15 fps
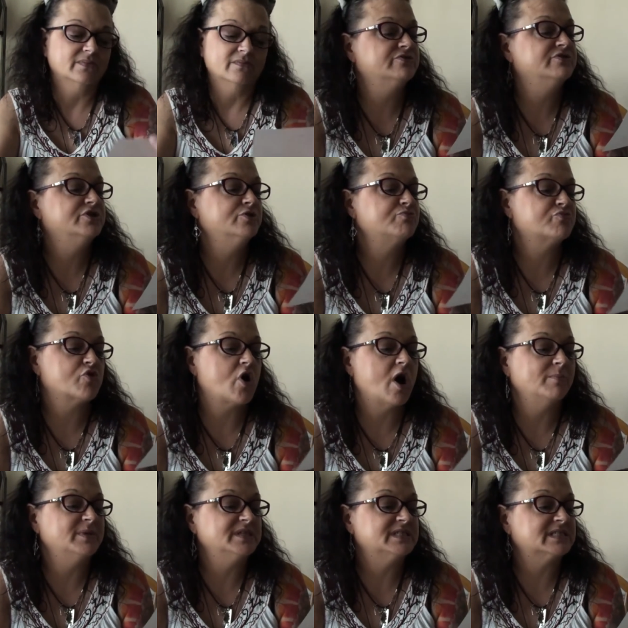You
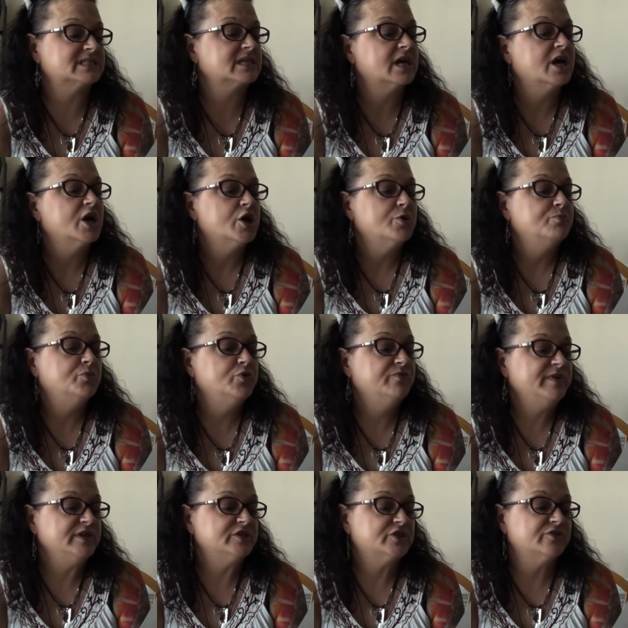promised
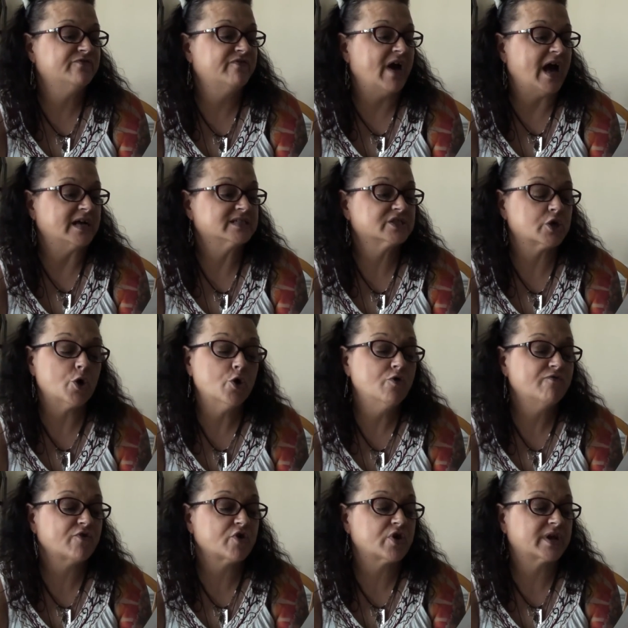moving too fast
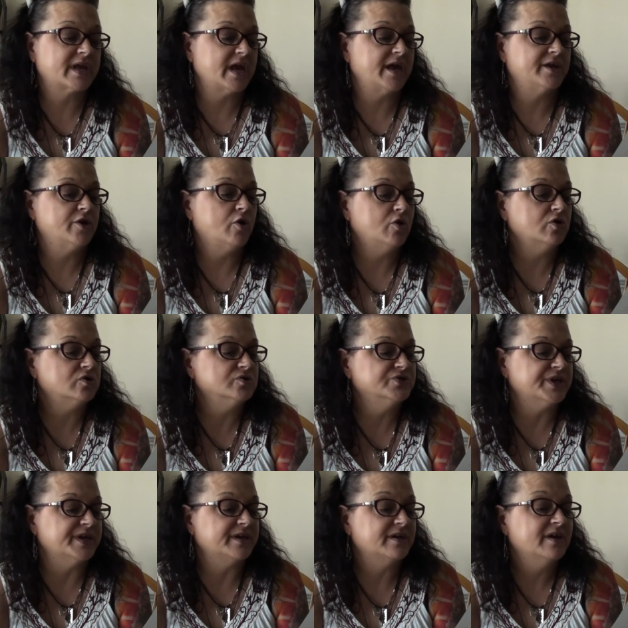over again,
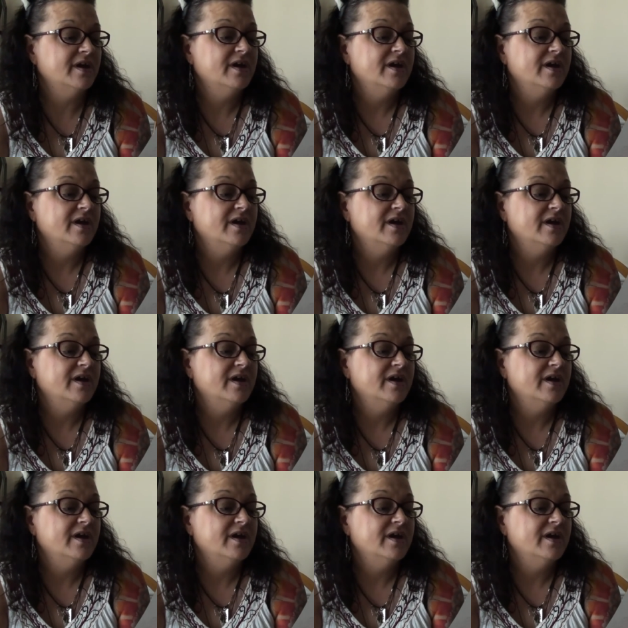holding,